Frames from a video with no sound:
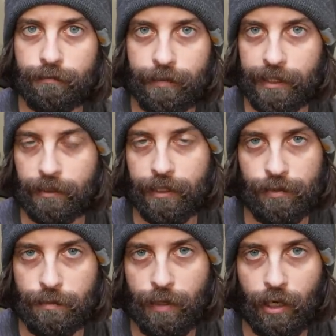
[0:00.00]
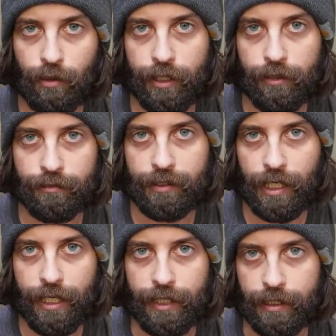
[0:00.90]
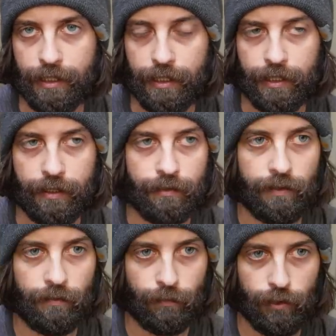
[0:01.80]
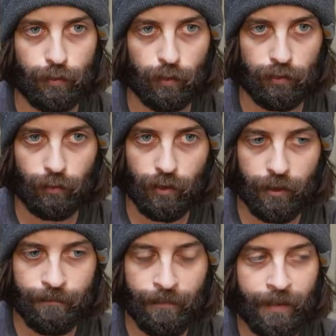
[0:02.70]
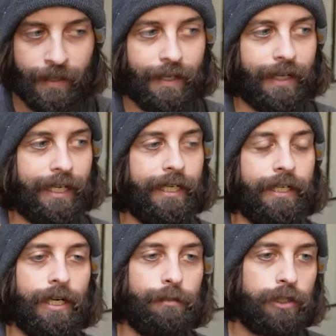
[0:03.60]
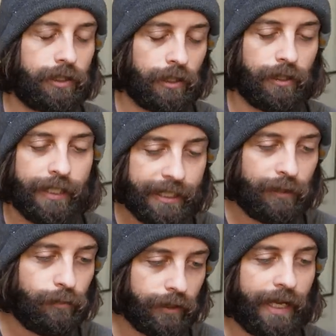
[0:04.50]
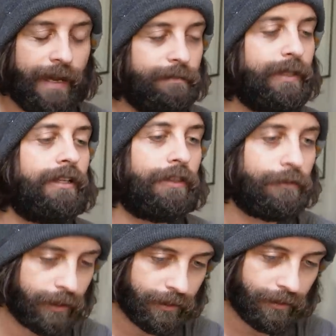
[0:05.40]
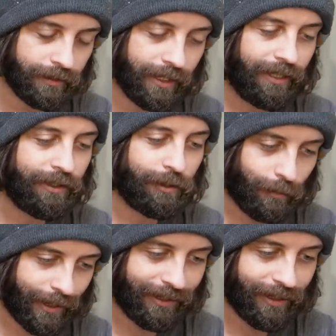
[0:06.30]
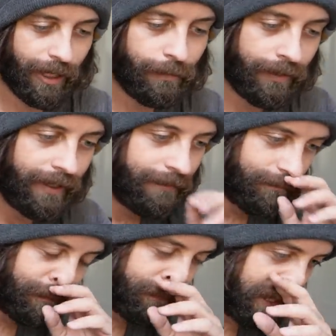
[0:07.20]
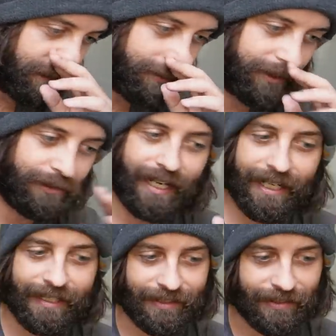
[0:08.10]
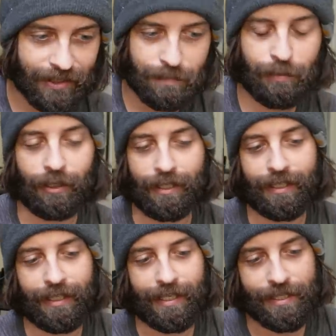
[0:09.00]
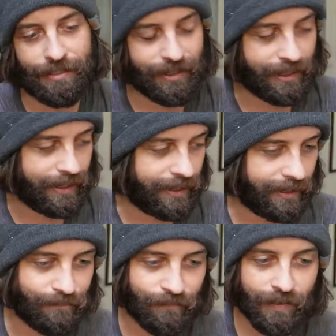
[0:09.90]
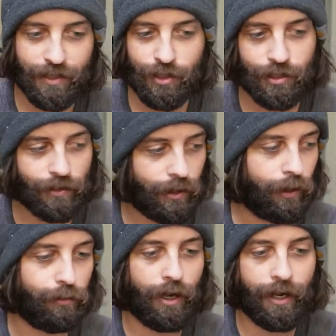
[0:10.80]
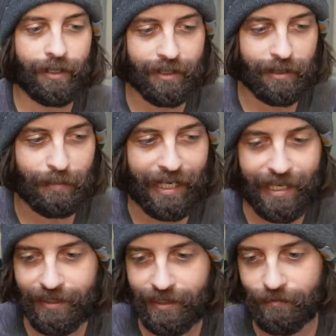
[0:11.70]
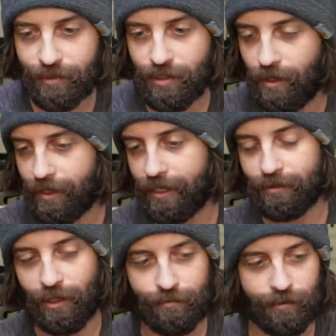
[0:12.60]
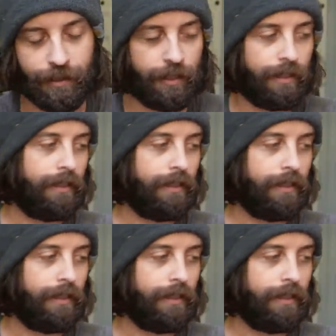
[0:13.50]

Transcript: figure. He was a poet who died in the First World War. And I'm sure he would have been thrilled to wind up being portrayed in this book as the pseudo-erotic companion of a talking dolphin.